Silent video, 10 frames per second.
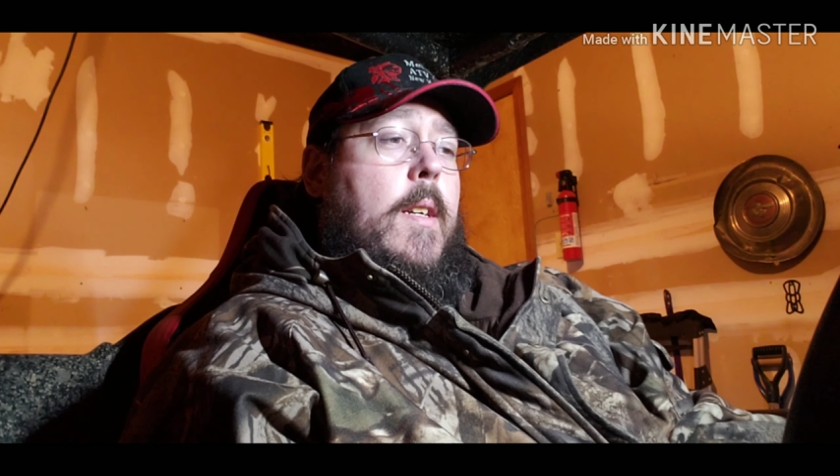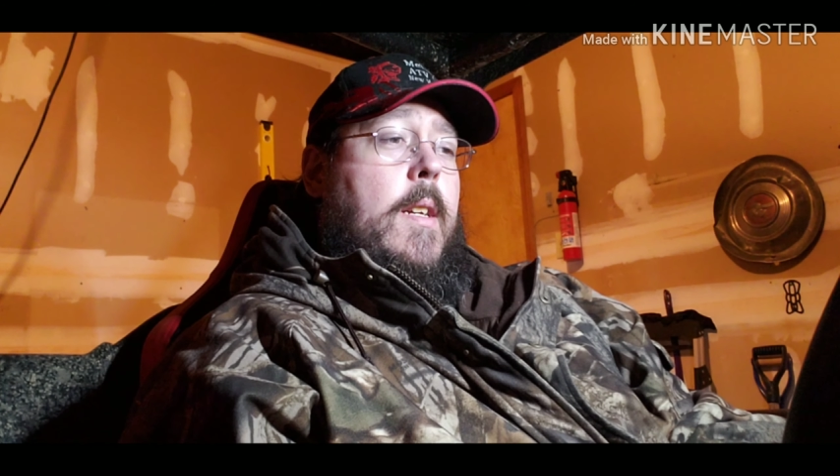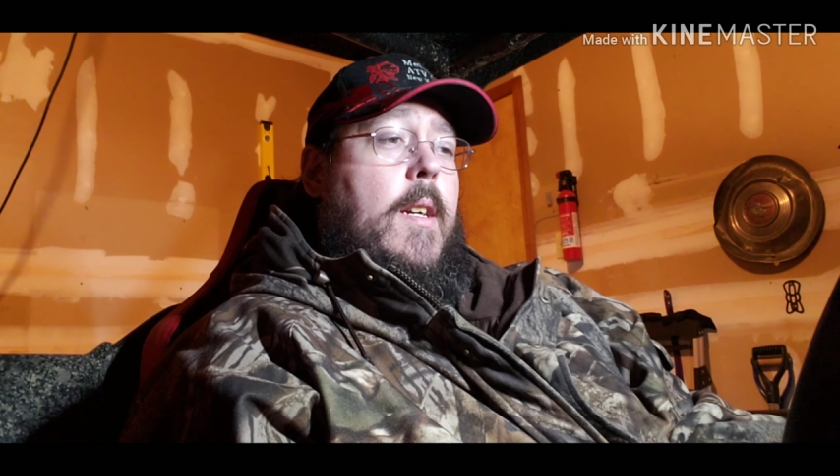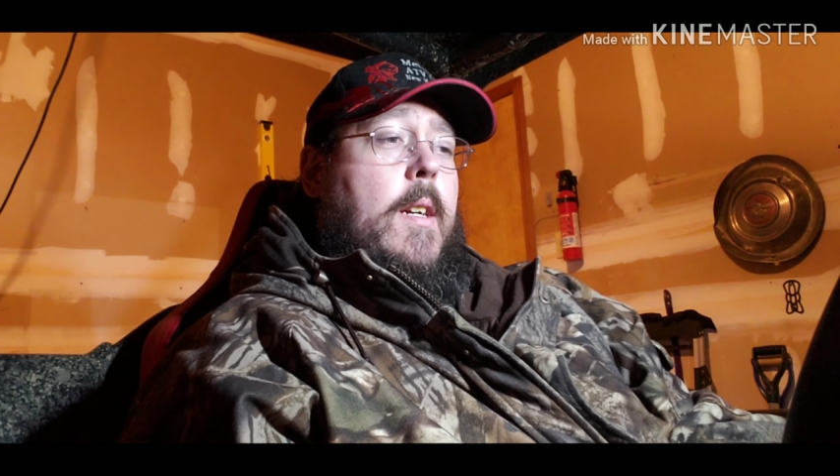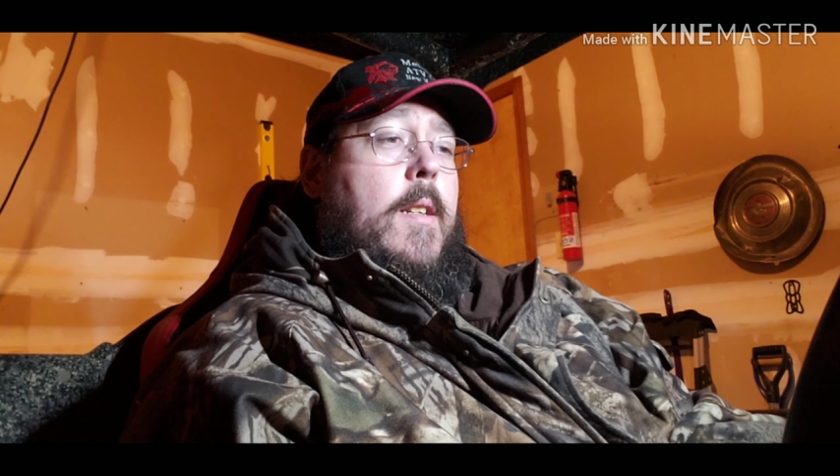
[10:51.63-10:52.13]

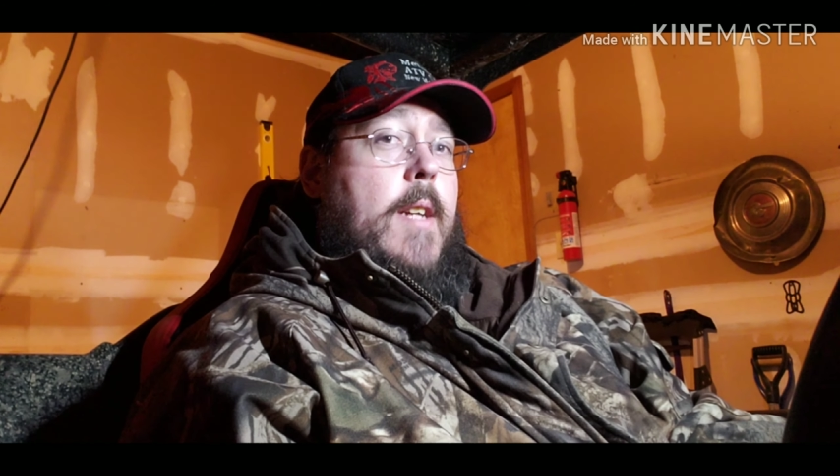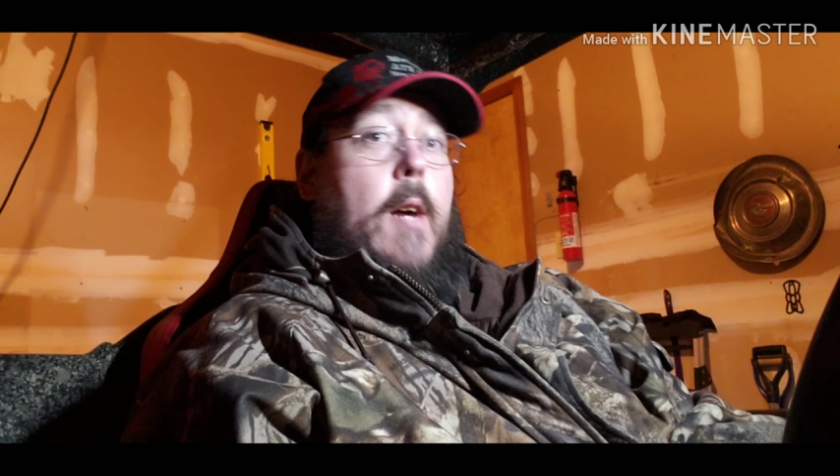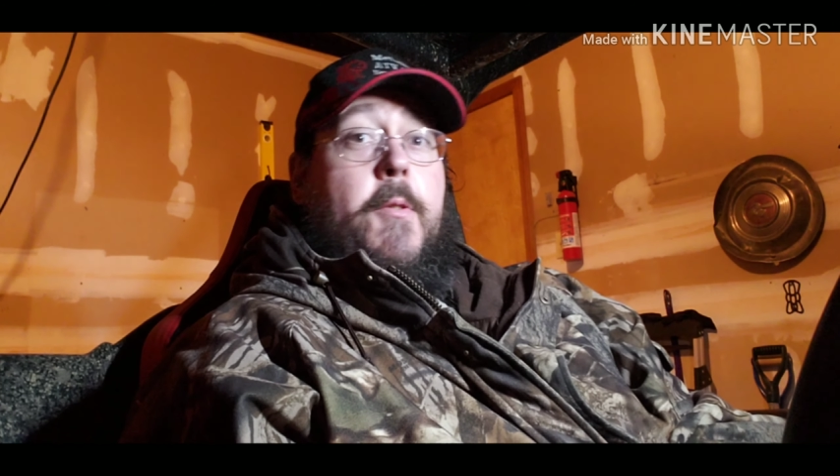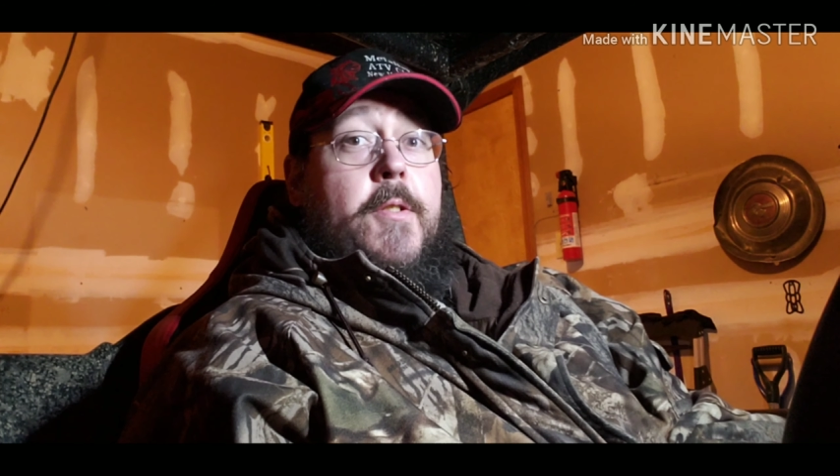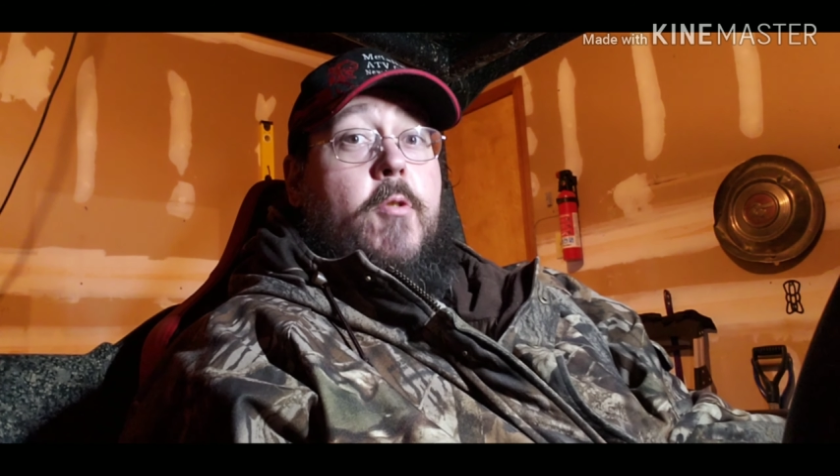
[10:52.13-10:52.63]
and now it's